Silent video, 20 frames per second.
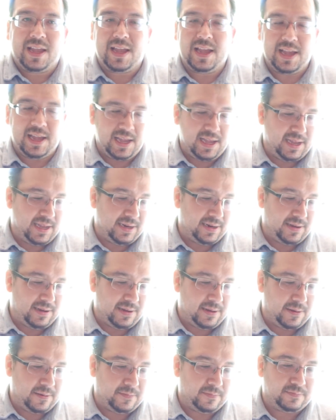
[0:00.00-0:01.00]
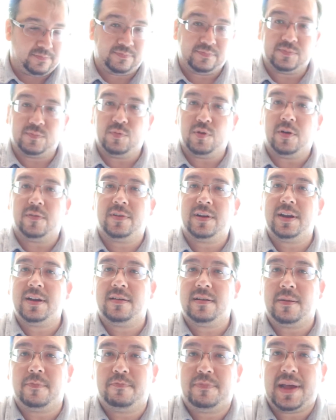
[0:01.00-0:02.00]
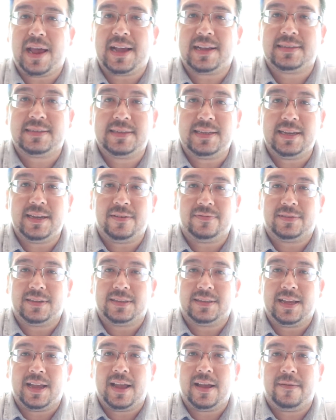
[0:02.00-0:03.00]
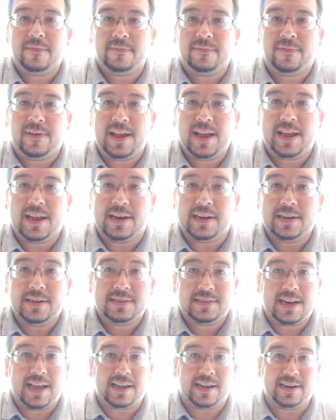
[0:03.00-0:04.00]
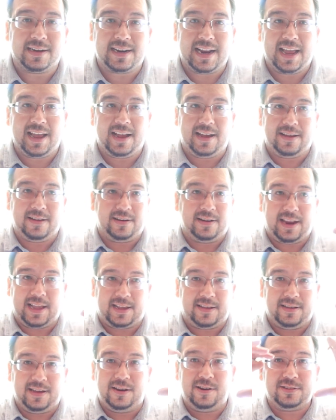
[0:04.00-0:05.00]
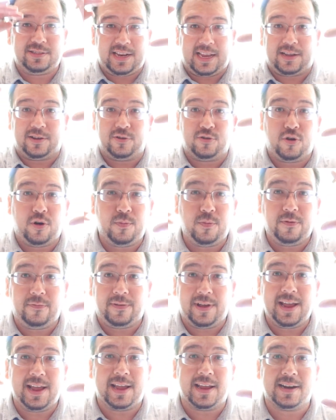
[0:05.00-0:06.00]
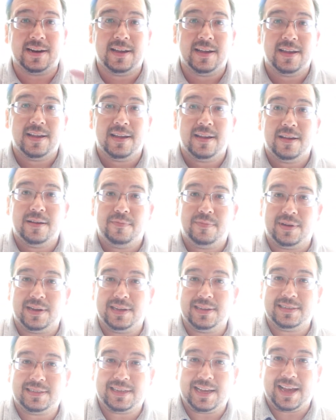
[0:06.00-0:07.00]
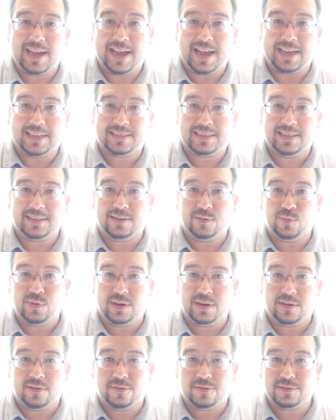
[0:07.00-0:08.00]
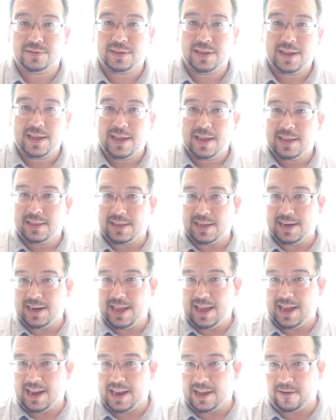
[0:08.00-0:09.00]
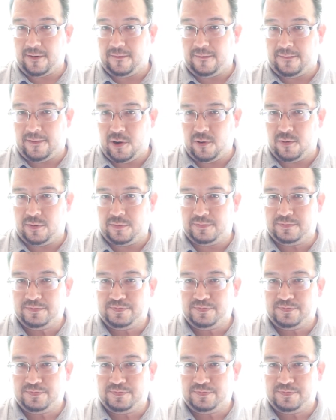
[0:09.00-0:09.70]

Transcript: and we're over here in the back seat of the damn van. It's like it looks like a normal van, but inside had tinted windows. Then they had like a vault.